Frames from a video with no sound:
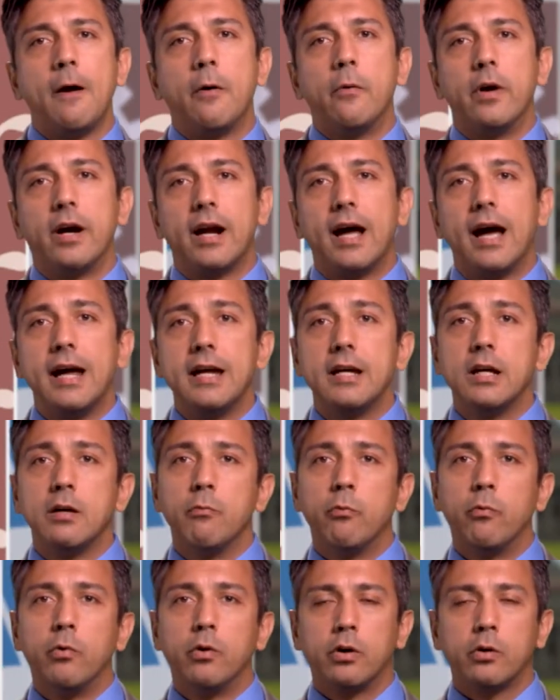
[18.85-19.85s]
where I
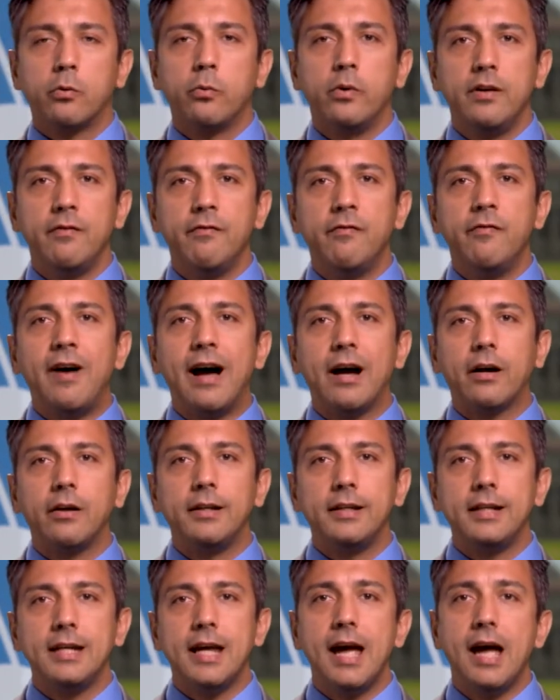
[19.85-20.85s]
work with
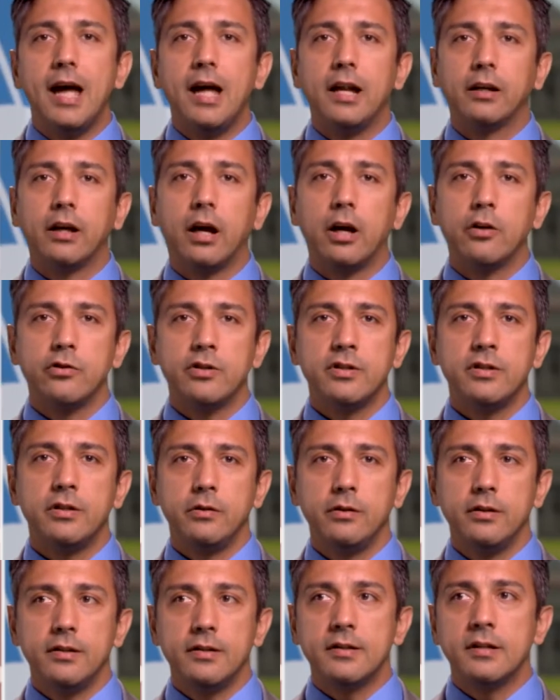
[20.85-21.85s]
faculty and graduate
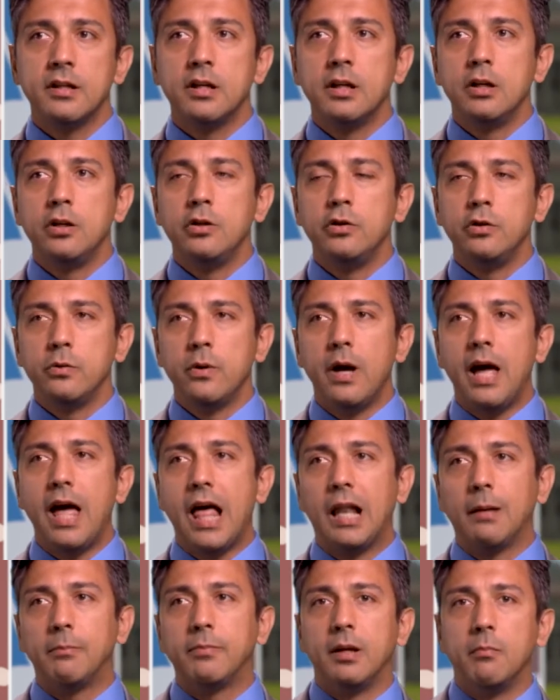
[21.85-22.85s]
students to
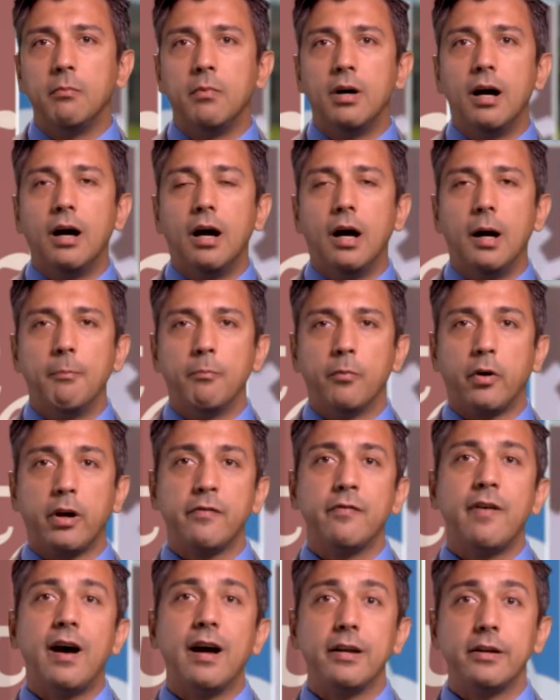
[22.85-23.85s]
help them um,
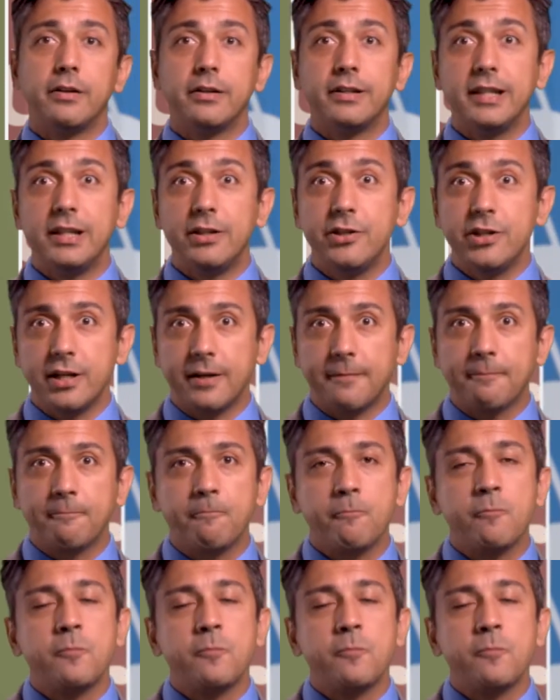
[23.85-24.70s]
refine their teaching.